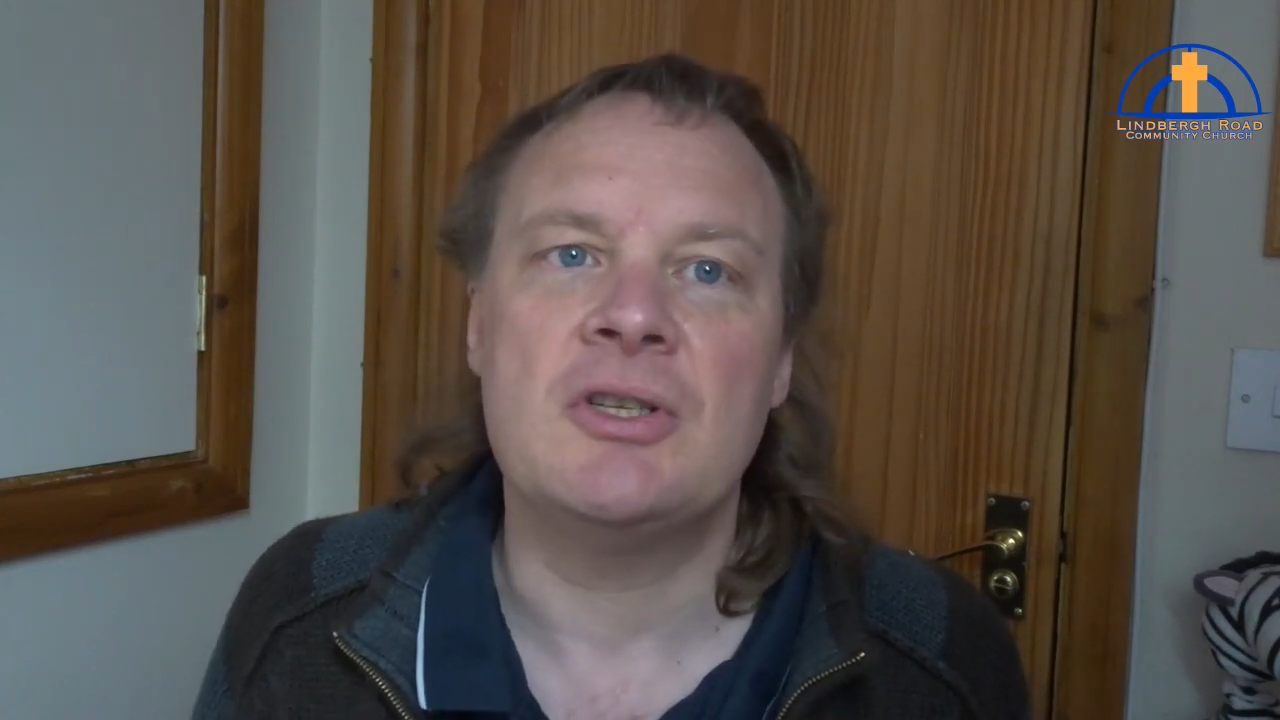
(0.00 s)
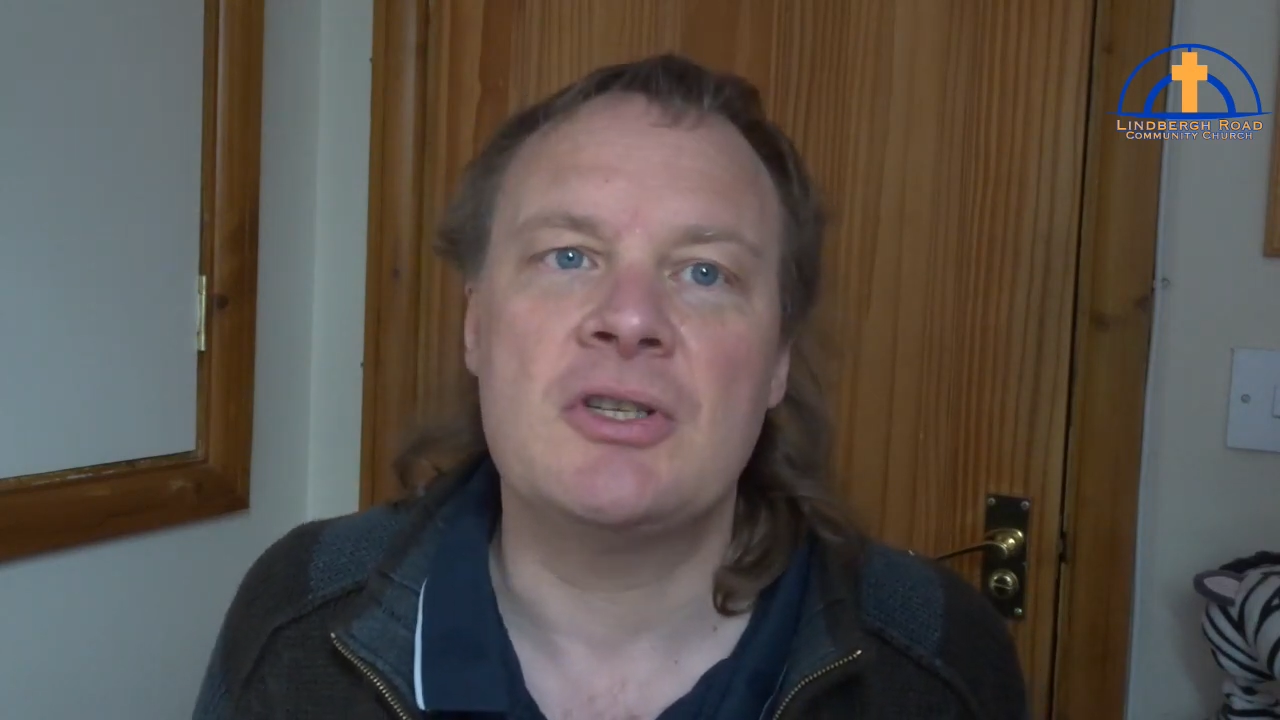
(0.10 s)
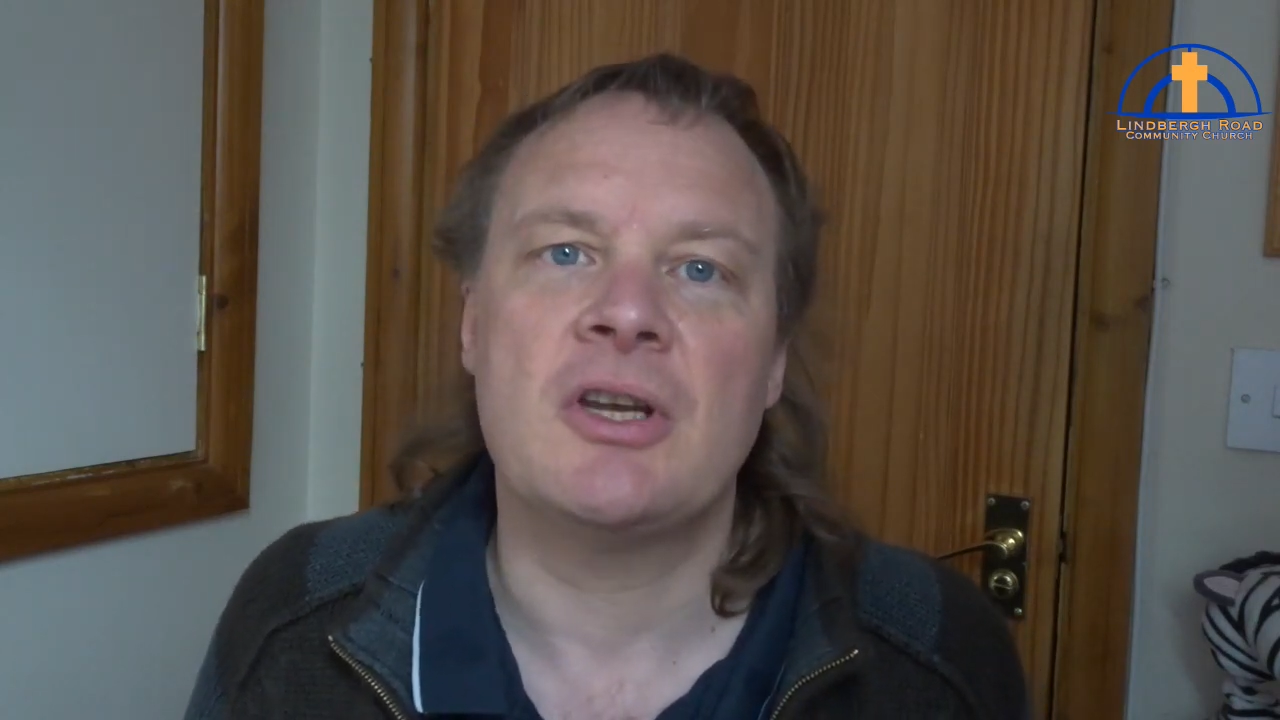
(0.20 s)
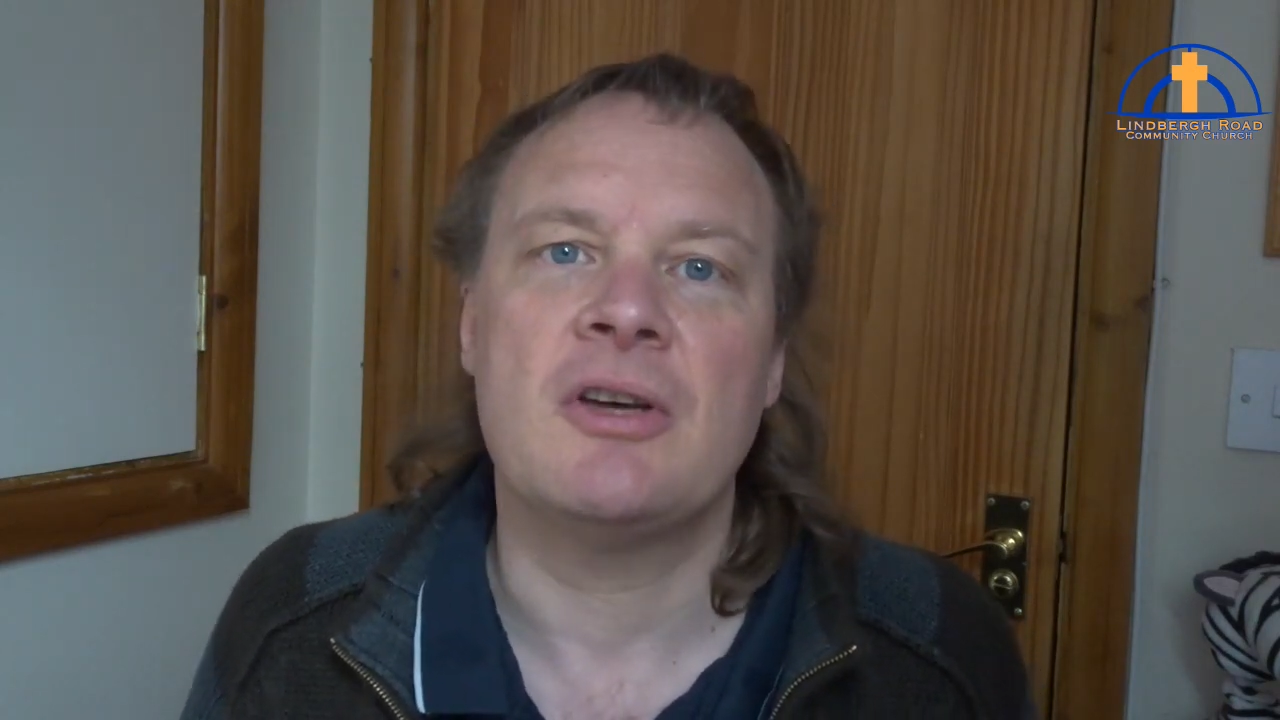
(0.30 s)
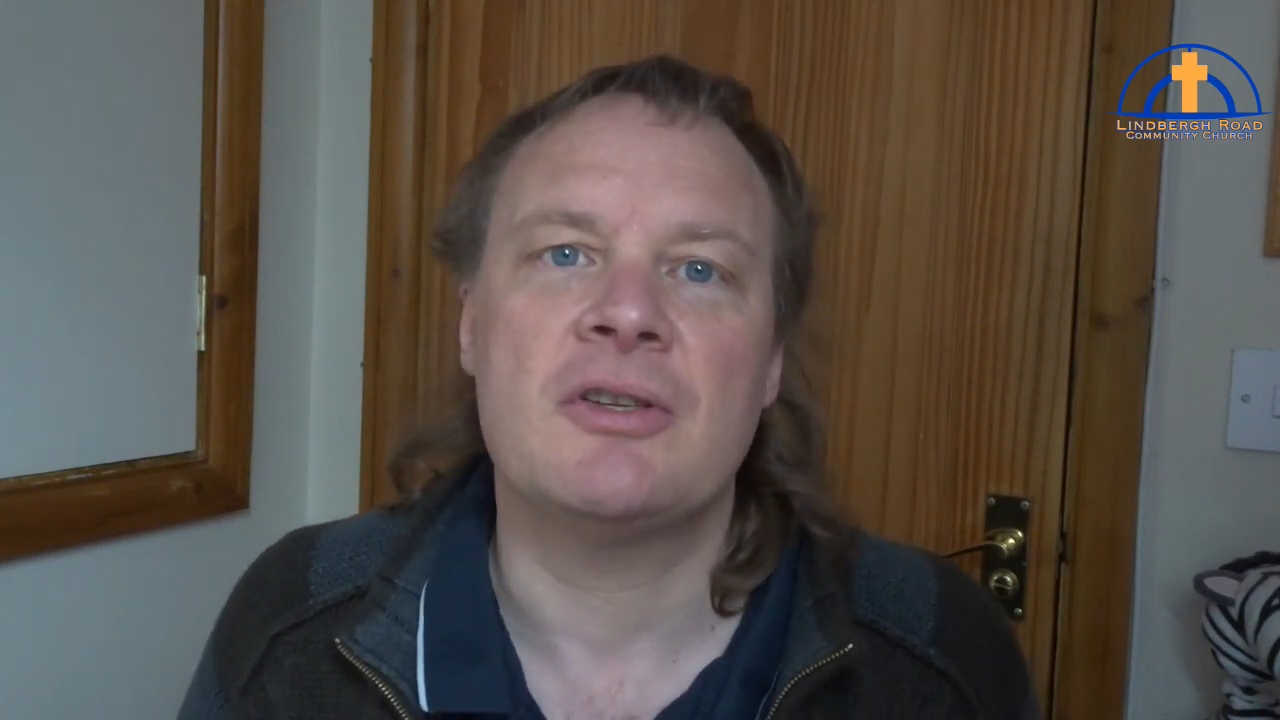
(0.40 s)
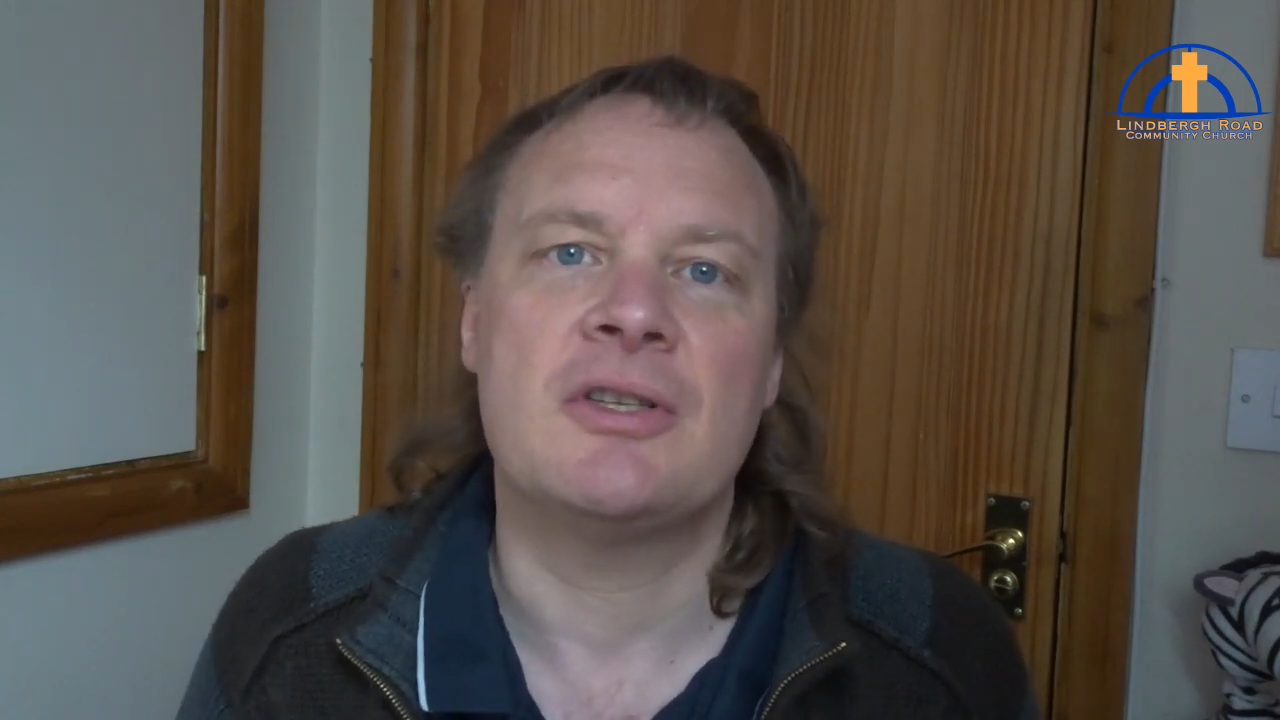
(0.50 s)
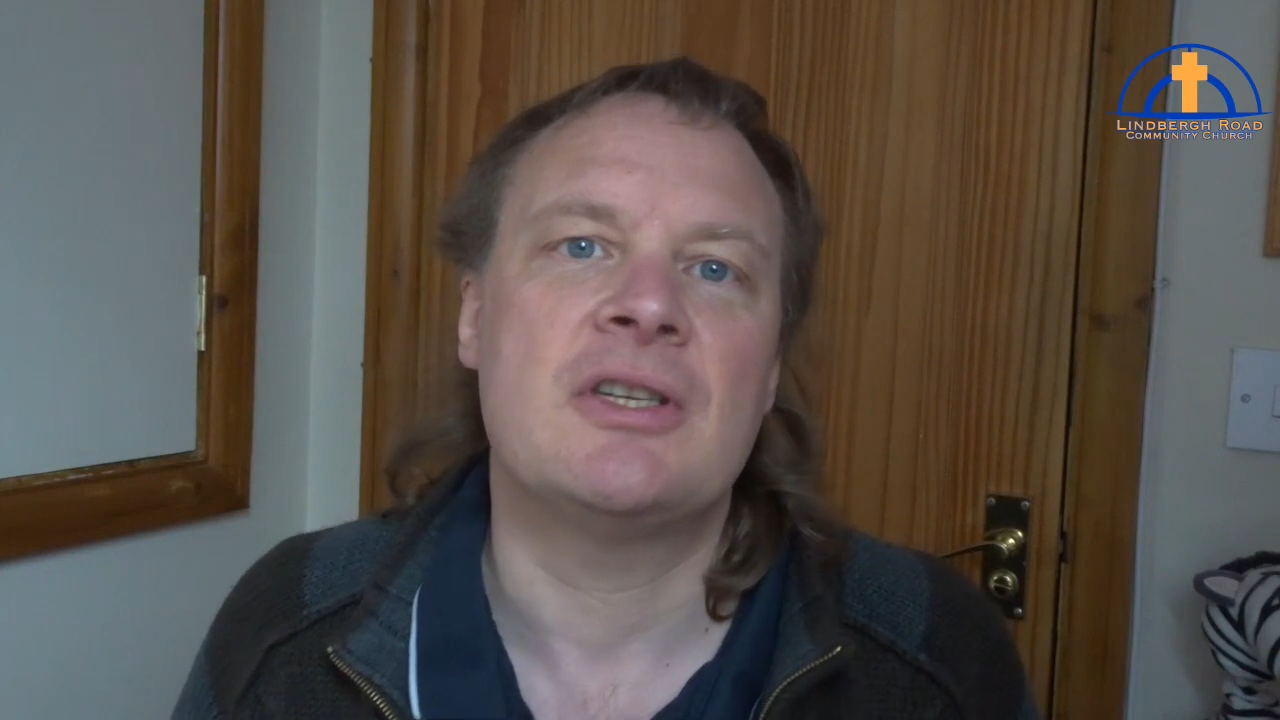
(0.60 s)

starts to